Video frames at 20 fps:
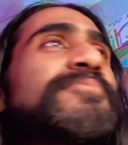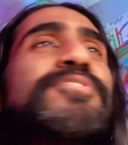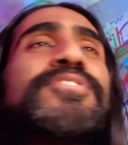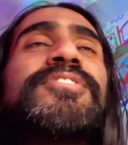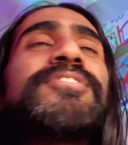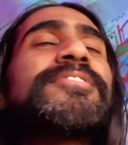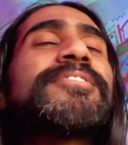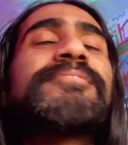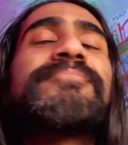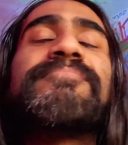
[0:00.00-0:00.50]

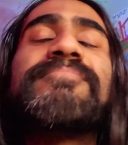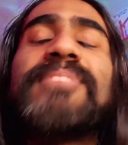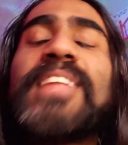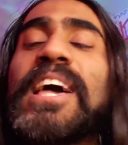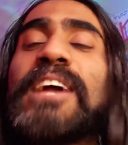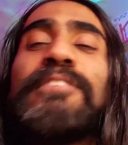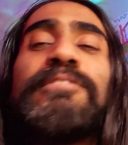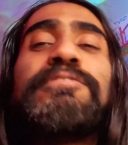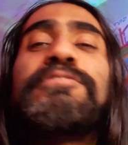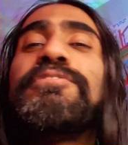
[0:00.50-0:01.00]
just
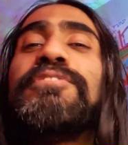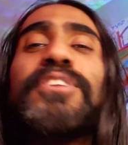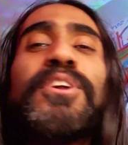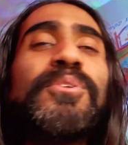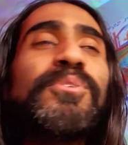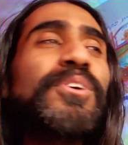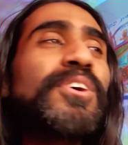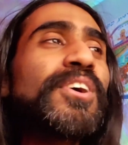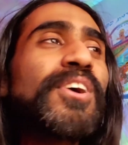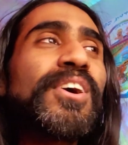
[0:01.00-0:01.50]
like
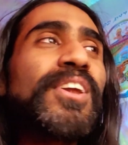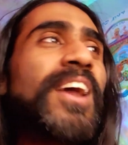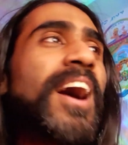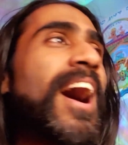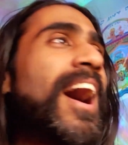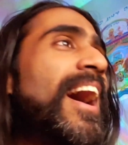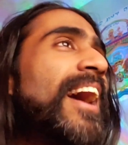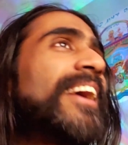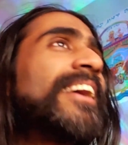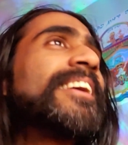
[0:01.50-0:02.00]
floating on
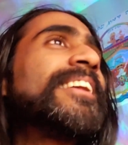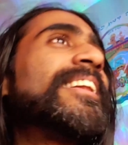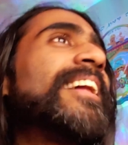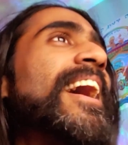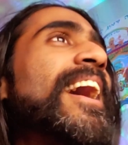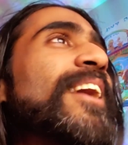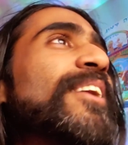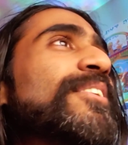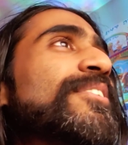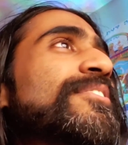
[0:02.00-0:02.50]
high
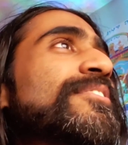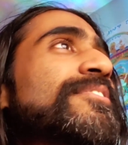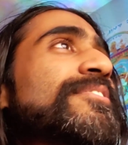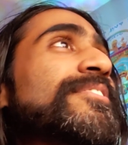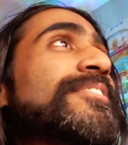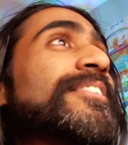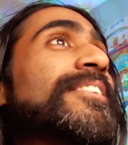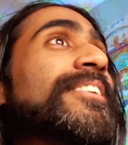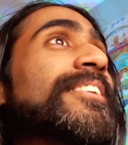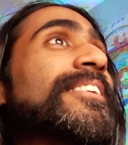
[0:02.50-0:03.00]
clouds